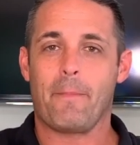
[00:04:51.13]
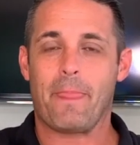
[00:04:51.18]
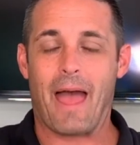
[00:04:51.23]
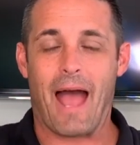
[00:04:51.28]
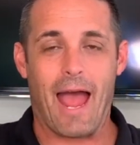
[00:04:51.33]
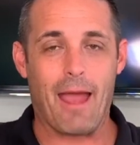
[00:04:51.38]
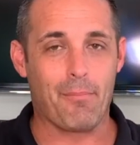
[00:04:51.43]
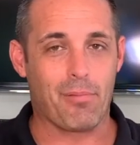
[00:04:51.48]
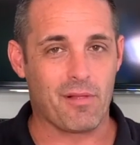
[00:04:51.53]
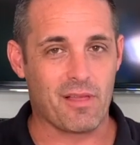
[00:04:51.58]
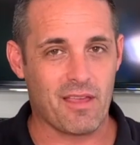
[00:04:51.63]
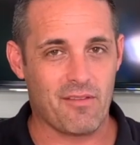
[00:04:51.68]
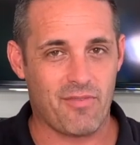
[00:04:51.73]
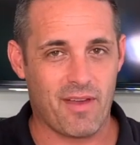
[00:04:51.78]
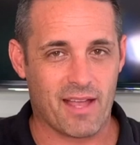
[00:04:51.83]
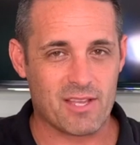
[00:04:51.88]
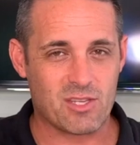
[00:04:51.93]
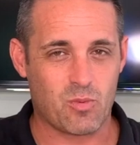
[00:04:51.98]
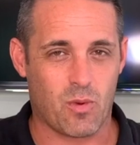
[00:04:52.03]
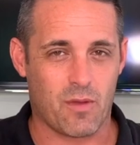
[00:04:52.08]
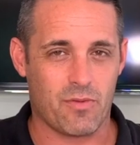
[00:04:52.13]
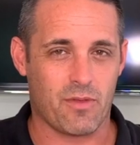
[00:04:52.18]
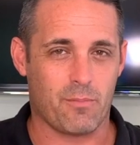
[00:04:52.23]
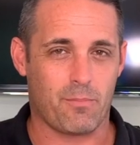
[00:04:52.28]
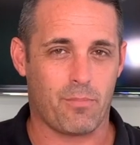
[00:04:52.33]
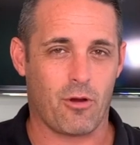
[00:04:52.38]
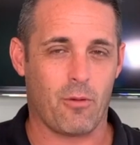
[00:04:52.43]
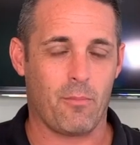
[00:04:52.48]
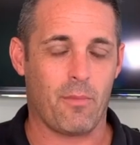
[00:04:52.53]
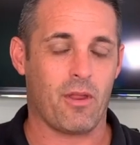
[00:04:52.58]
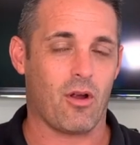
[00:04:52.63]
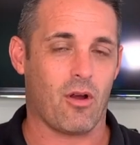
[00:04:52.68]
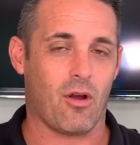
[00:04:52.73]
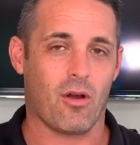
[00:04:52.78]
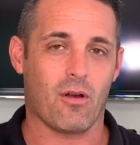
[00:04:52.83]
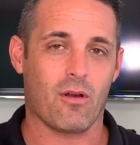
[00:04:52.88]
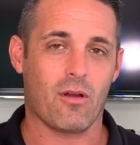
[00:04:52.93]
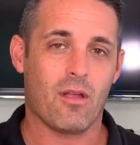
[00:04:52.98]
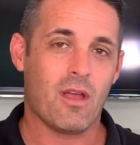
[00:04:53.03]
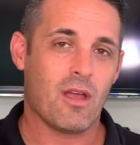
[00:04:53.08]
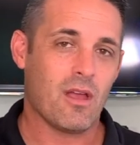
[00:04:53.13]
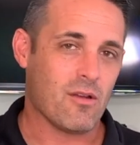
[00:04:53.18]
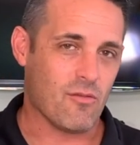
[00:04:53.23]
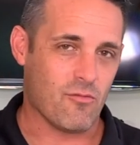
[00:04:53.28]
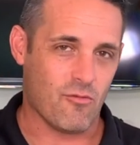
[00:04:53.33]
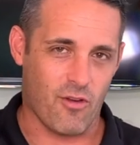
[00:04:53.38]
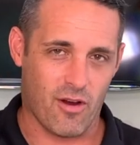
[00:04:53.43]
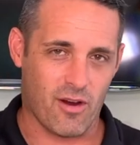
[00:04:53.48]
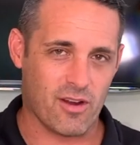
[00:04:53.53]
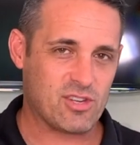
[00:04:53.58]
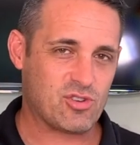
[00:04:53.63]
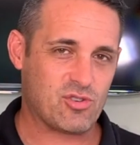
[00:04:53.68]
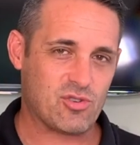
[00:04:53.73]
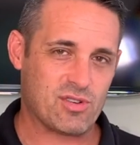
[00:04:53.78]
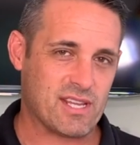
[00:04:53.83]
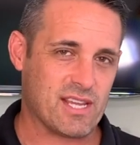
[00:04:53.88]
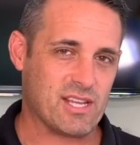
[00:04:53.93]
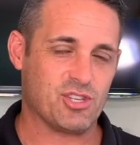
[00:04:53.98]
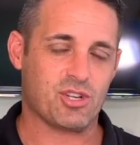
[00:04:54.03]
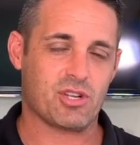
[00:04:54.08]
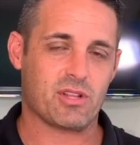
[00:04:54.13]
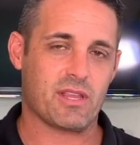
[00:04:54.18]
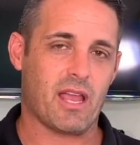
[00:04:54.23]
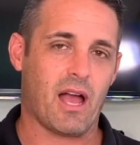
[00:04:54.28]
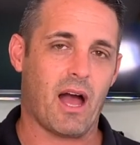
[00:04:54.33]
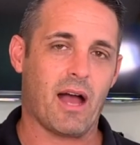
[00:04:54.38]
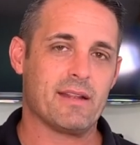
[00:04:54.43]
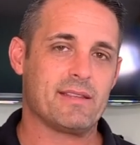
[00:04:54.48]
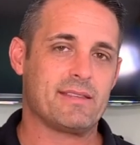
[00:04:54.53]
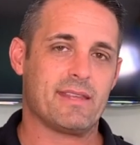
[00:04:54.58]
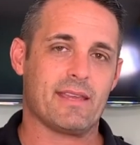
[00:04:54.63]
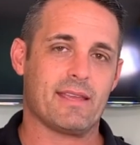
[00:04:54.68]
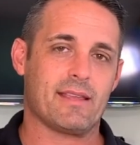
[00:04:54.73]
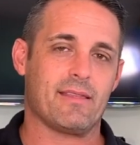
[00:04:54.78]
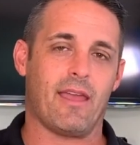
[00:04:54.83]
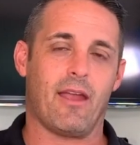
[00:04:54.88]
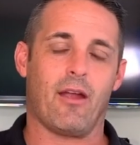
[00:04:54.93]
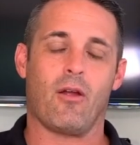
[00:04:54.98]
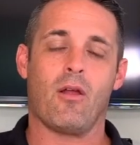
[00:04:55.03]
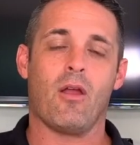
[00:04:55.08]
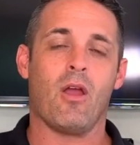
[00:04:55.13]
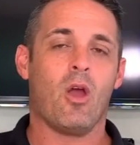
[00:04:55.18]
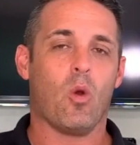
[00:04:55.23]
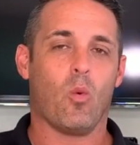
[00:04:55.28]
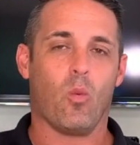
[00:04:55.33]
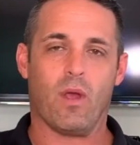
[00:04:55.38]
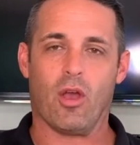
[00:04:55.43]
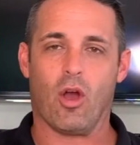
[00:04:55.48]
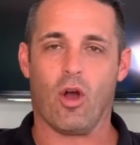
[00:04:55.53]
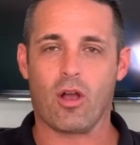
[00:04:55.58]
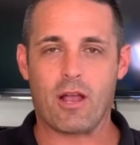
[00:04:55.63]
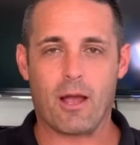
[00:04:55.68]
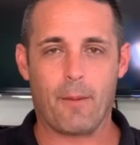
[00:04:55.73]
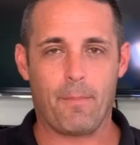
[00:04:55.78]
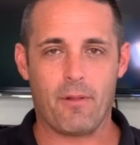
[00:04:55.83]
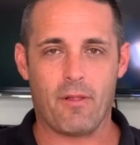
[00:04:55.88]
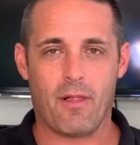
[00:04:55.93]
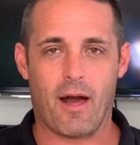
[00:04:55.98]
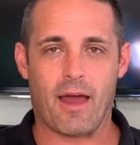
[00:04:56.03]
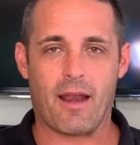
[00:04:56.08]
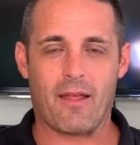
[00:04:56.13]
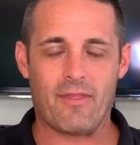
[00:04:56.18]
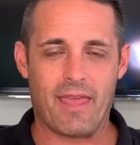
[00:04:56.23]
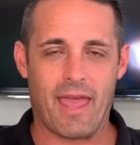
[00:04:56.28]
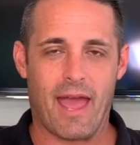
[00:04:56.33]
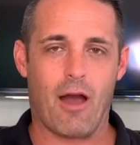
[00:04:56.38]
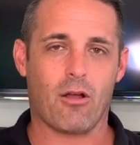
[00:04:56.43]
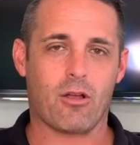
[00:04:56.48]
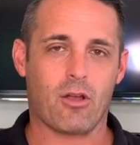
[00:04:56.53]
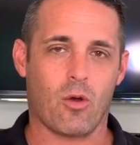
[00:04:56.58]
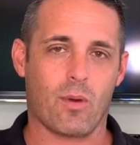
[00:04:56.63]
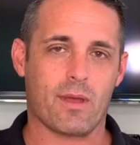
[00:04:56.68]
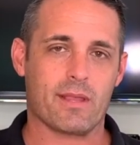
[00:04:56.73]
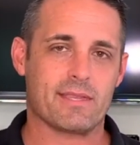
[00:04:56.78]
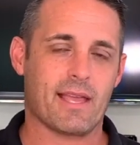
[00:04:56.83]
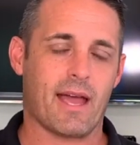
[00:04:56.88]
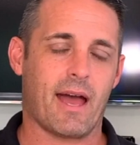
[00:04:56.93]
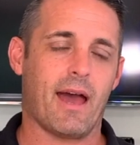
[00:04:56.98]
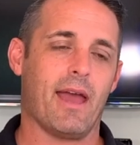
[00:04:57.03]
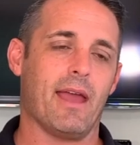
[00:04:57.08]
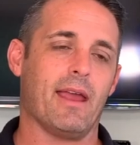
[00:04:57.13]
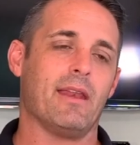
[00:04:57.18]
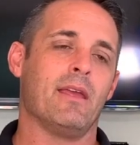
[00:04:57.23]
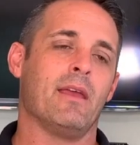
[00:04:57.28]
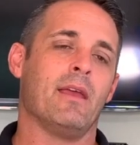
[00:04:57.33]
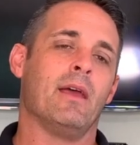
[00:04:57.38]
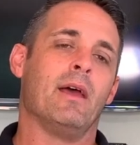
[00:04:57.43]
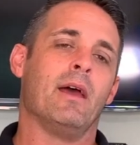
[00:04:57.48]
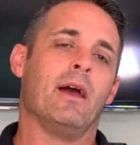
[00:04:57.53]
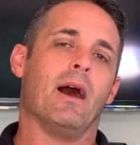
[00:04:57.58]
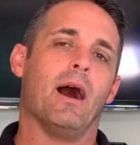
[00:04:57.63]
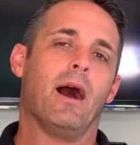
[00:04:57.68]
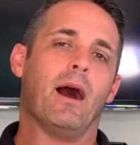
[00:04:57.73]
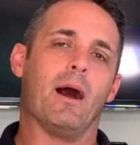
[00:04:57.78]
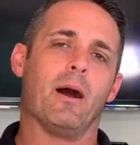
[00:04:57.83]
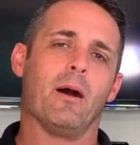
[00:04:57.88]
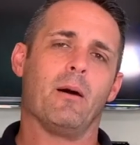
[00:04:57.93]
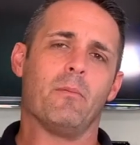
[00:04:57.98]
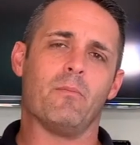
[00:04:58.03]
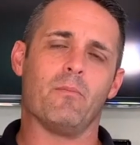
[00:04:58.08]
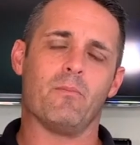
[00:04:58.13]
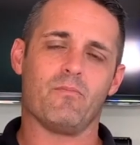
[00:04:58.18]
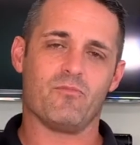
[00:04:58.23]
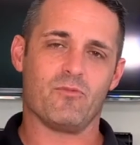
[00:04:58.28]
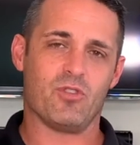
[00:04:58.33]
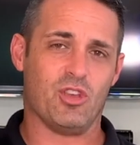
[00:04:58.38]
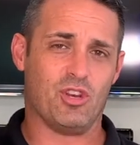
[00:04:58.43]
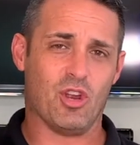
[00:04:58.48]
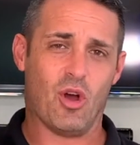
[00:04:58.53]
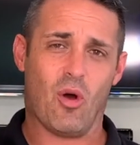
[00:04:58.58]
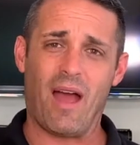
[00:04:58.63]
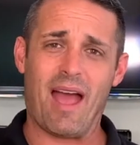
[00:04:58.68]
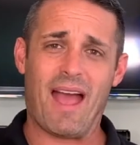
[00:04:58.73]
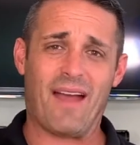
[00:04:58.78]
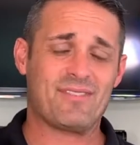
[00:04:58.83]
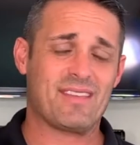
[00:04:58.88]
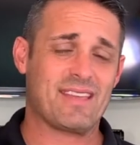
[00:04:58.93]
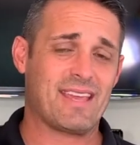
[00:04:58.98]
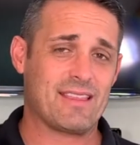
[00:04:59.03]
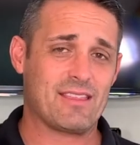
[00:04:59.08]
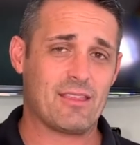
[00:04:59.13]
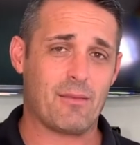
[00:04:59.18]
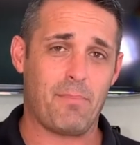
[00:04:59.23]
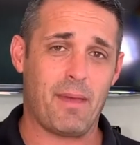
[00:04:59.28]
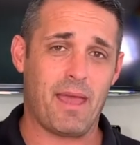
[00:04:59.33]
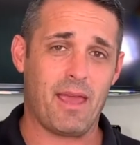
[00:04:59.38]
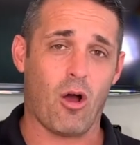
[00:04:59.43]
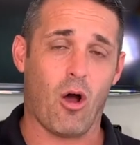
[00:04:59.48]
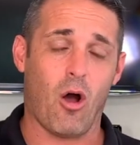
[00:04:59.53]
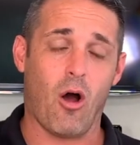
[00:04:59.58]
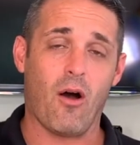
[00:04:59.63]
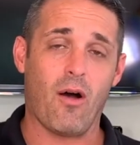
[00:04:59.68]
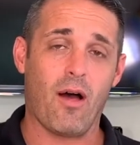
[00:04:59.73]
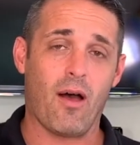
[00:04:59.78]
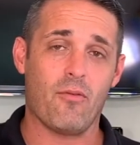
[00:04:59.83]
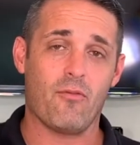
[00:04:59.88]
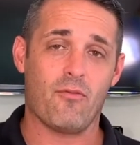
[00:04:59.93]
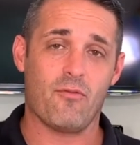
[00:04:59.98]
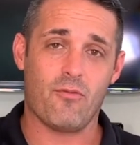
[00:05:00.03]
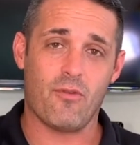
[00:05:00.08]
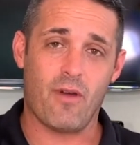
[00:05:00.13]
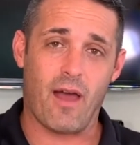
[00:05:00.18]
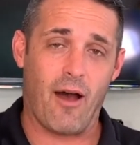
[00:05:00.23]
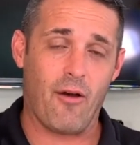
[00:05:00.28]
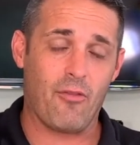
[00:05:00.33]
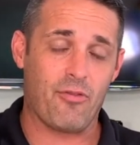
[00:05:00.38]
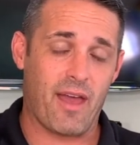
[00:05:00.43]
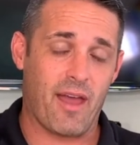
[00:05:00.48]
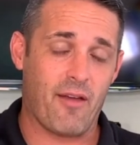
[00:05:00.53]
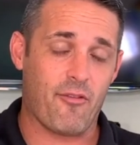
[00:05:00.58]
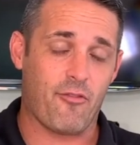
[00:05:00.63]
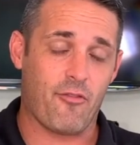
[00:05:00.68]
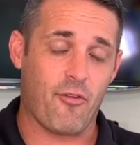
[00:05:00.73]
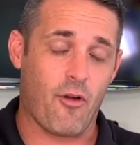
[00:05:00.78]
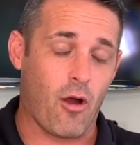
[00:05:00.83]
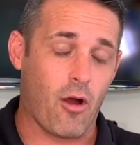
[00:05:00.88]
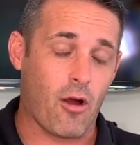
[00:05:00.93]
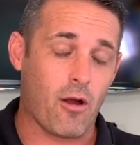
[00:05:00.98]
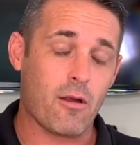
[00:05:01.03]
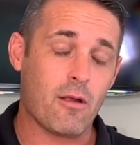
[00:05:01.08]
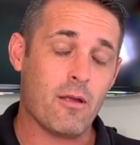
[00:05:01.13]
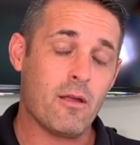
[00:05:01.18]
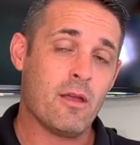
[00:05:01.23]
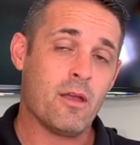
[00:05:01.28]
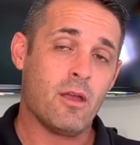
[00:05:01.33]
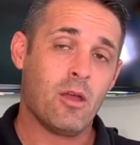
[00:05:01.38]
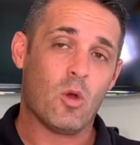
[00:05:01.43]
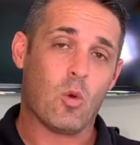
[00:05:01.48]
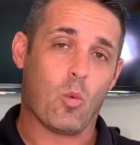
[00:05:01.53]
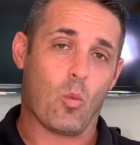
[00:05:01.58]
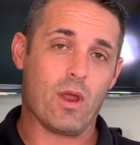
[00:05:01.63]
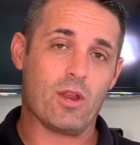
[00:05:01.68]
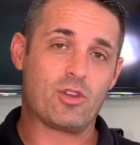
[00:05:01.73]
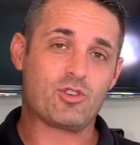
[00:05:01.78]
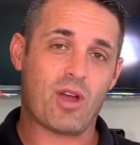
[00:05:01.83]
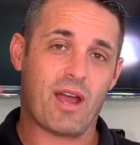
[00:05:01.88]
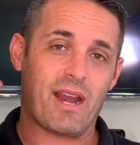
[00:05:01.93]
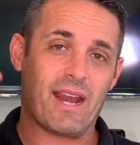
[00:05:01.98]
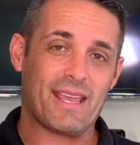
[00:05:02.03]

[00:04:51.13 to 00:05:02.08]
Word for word: I believe that's when the permit are very strategically hunting there. We hook up a lot on the outgoing tide. You don't have to get the bait all out that far. We try to